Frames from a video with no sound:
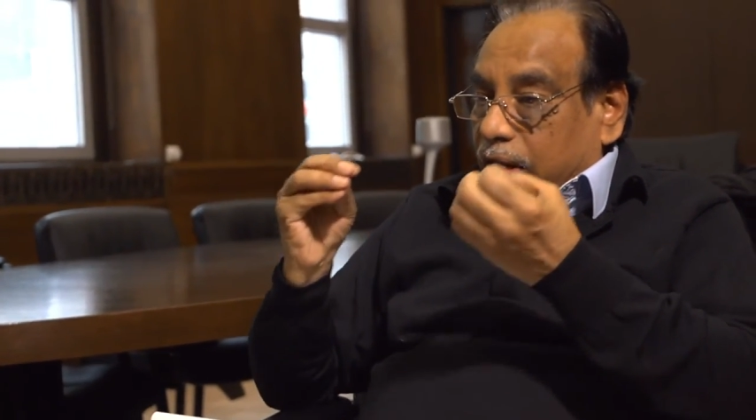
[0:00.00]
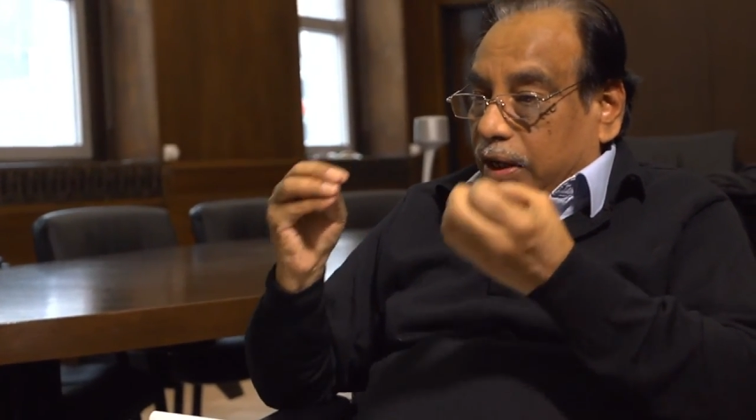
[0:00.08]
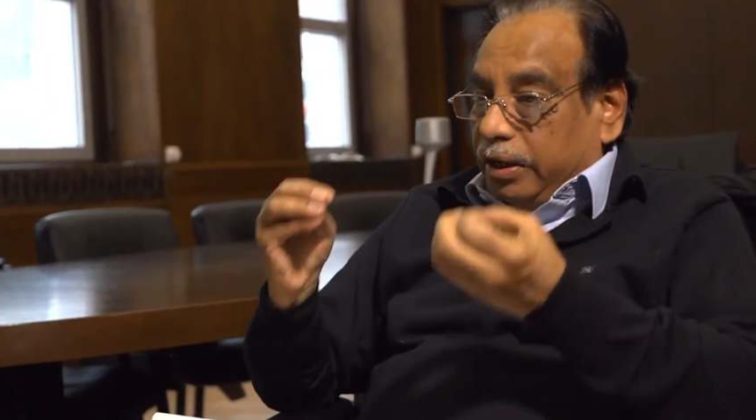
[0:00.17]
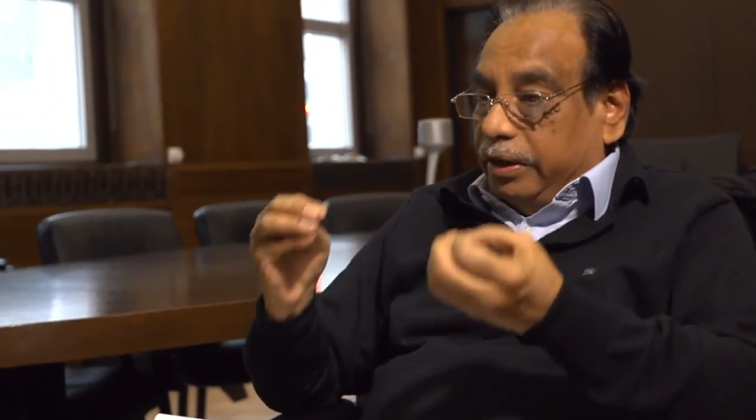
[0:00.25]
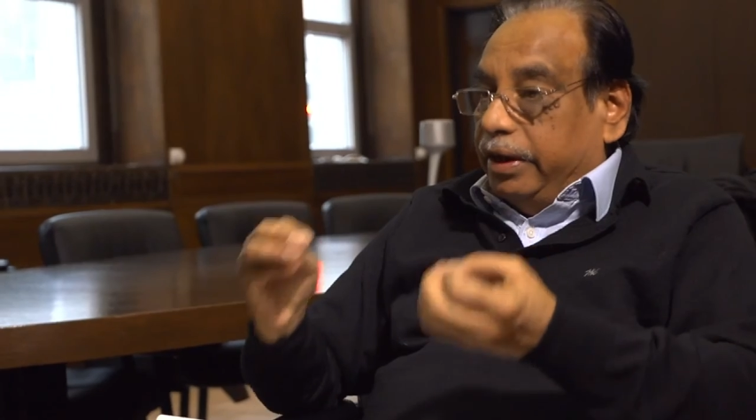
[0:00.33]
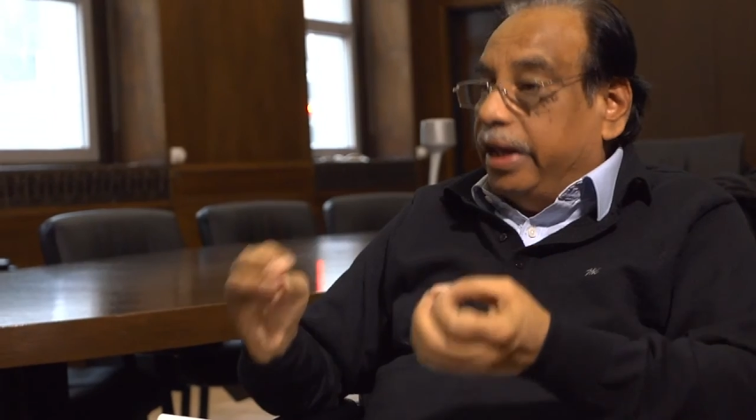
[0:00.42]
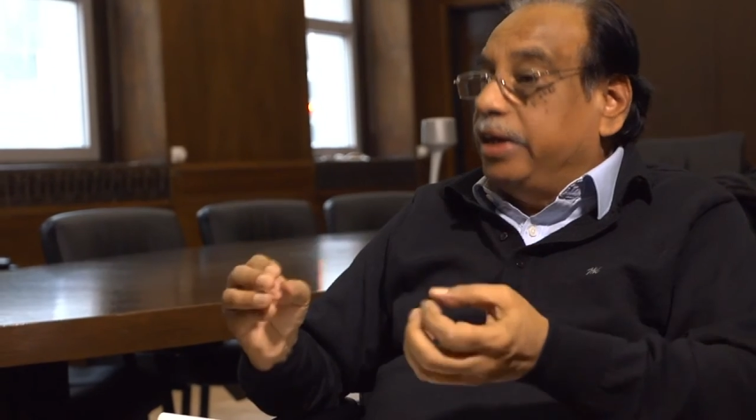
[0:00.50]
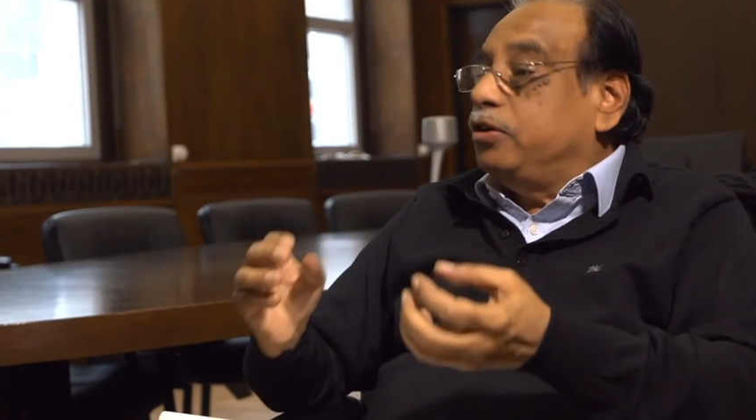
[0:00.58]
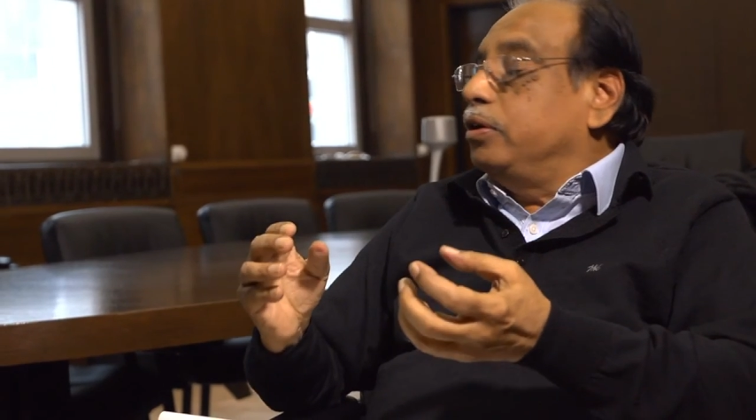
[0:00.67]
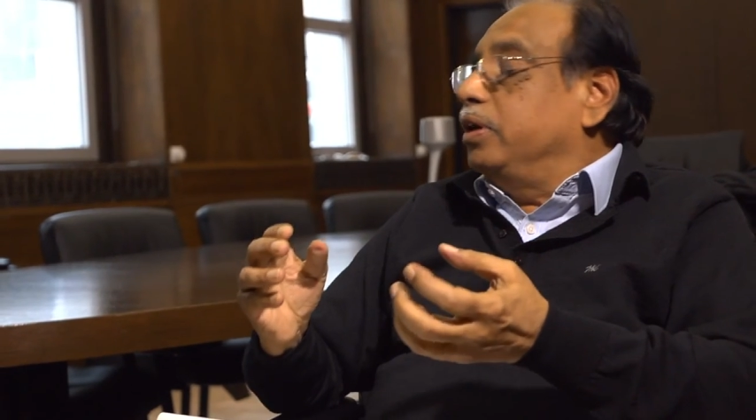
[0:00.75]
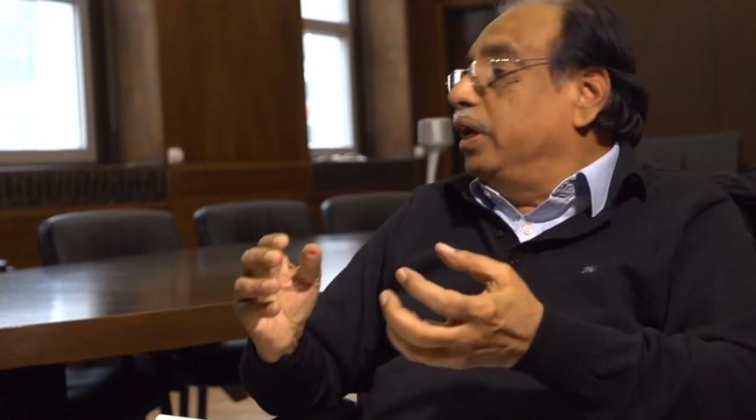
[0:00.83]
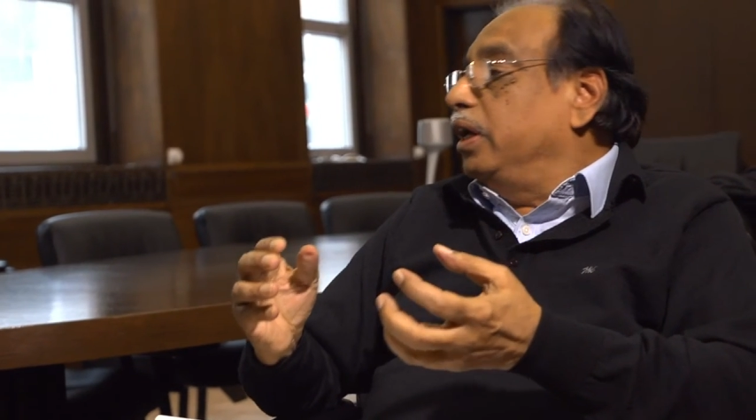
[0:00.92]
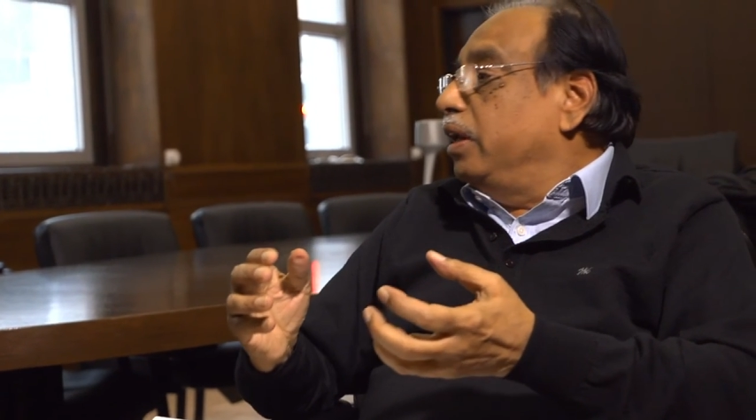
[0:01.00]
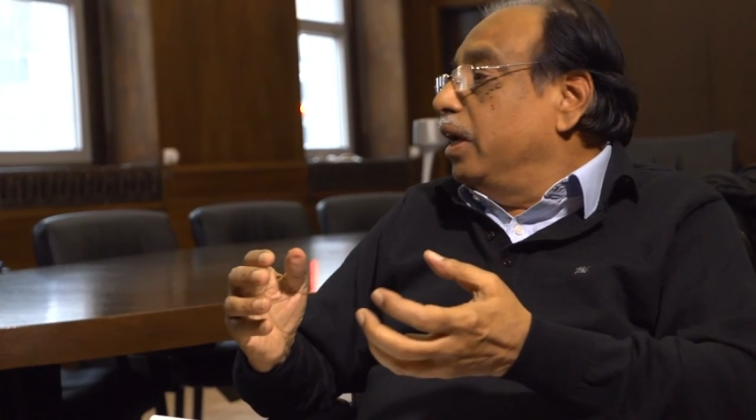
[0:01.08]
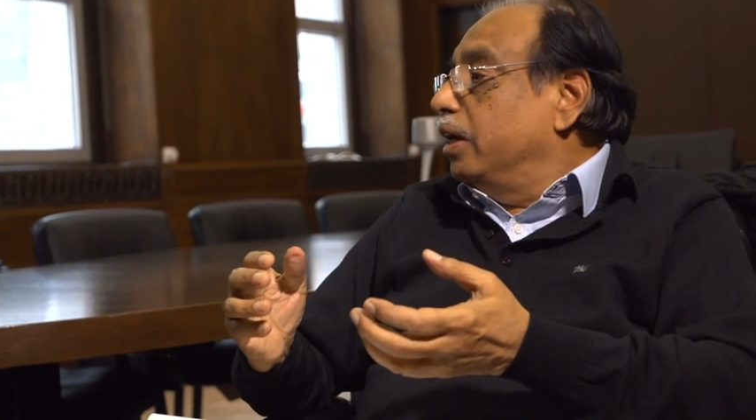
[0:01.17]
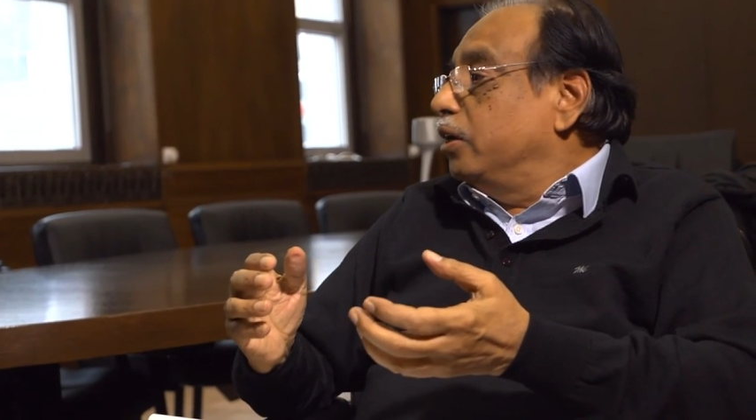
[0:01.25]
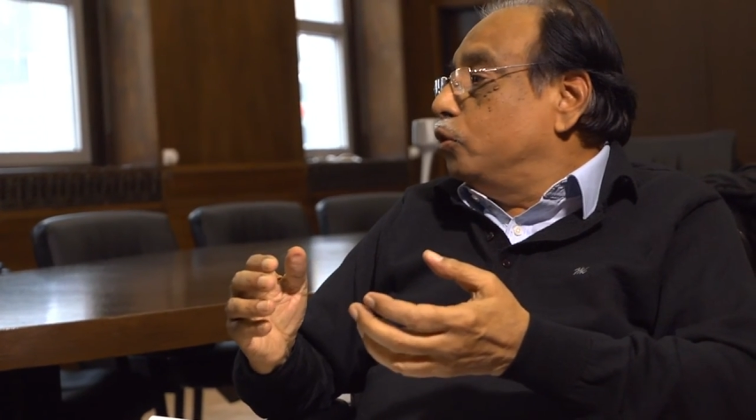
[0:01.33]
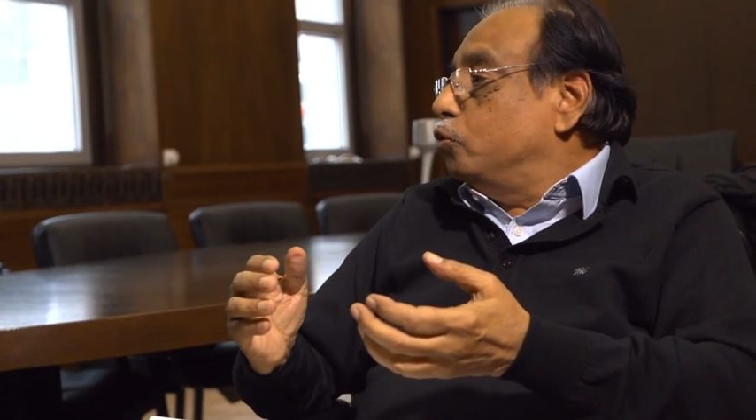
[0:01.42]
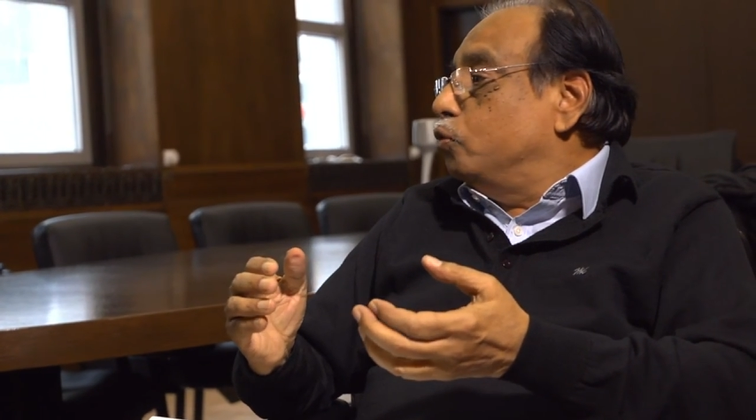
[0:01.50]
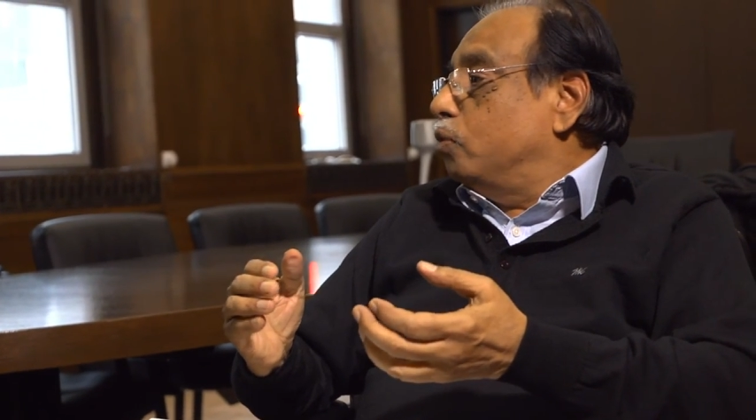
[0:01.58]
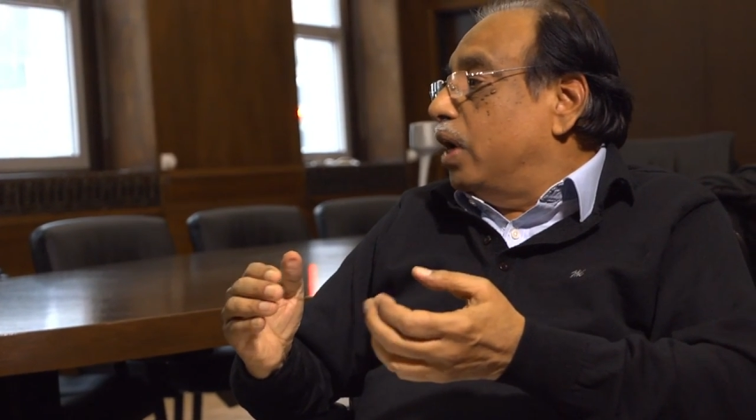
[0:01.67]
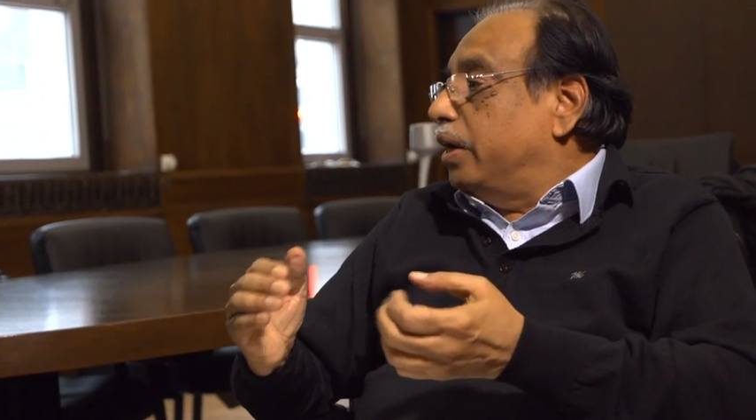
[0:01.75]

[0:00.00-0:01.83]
led India to